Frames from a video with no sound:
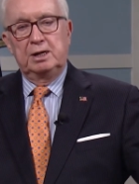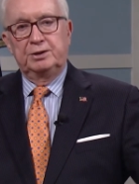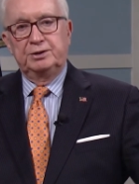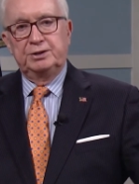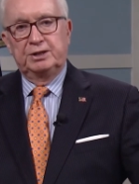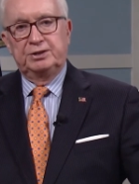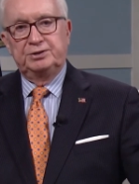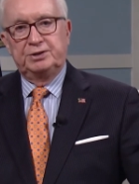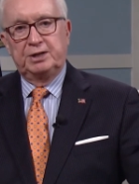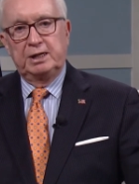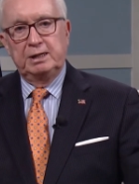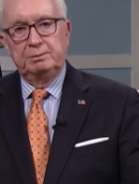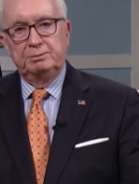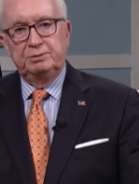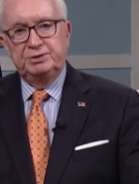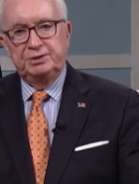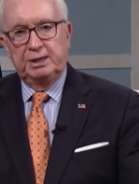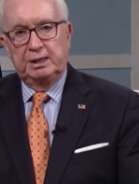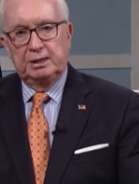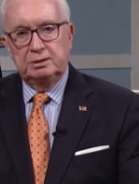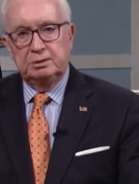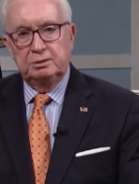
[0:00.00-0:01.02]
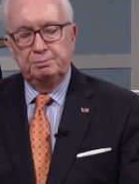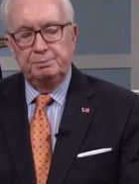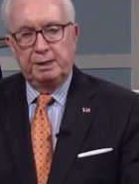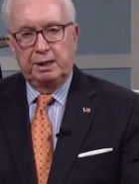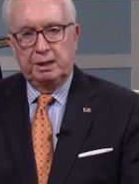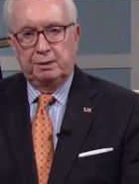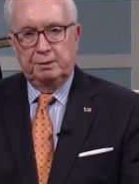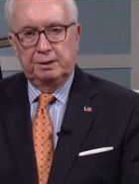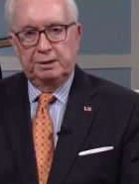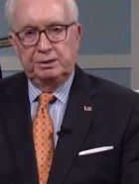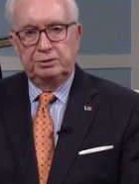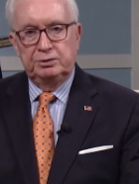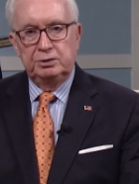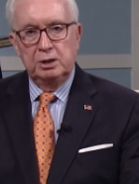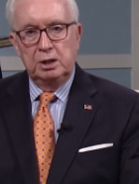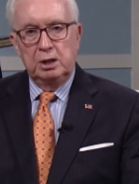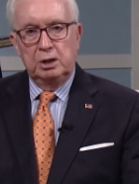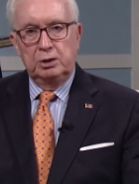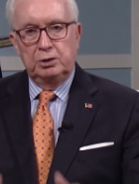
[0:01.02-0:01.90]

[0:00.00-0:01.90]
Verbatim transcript: to same sex marriage,